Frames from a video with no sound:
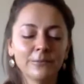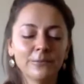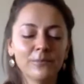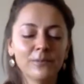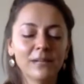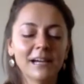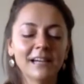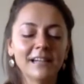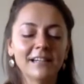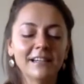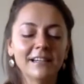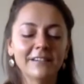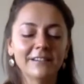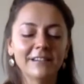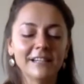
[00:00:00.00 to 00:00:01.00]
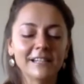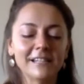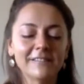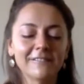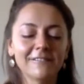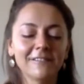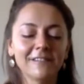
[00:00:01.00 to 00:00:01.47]
Blood
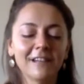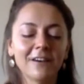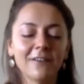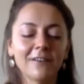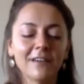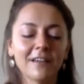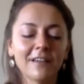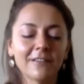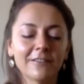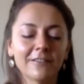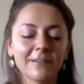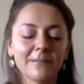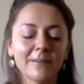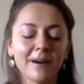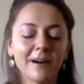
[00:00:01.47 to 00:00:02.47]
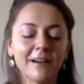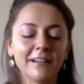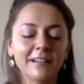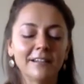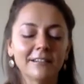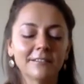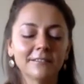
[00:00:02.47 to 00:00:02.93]
is flowing through the body.